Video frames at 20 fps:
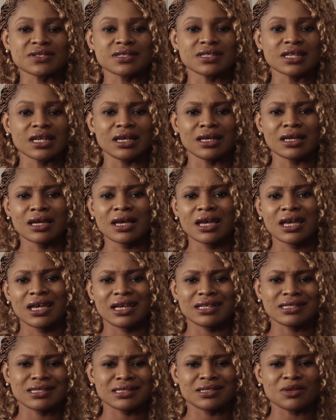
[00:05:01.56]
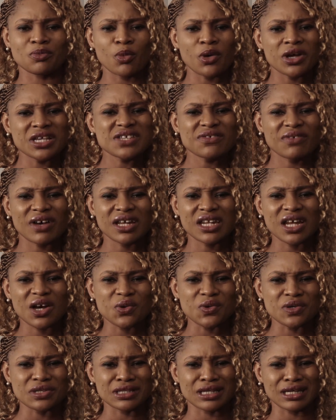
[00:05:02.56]
say it is the boy's father
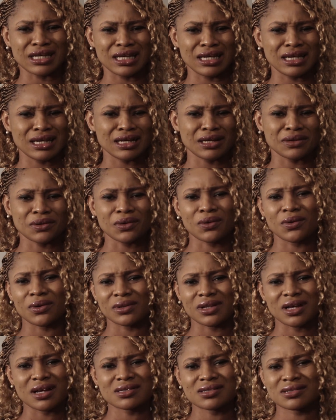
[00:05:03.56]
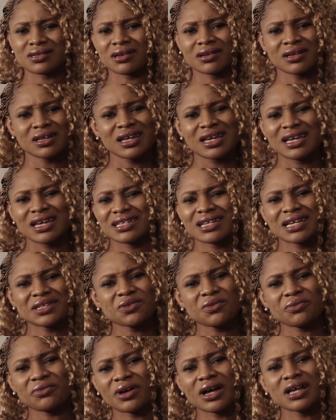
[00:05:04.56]
who is gay and all that. Yeah, there's
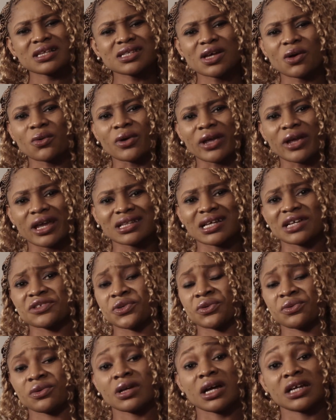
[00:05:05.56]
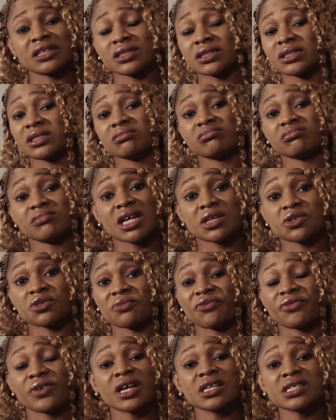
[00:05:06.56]
some fans that will get at your, as in, there's
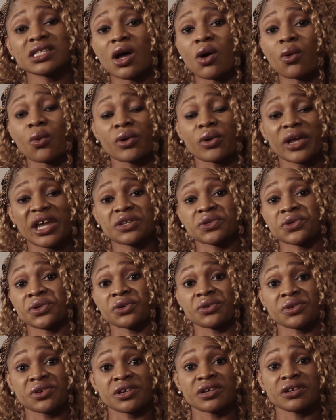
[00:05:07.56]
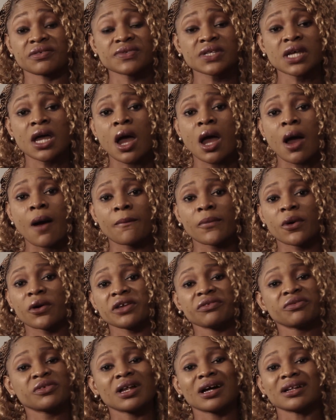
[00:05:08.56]
some fans that will get on your nerves. But
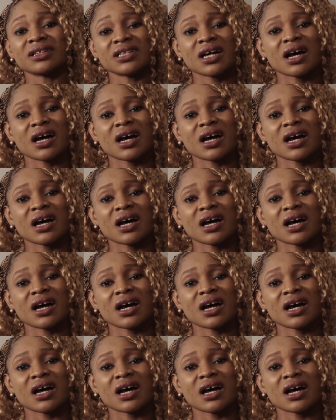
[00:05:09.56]
even at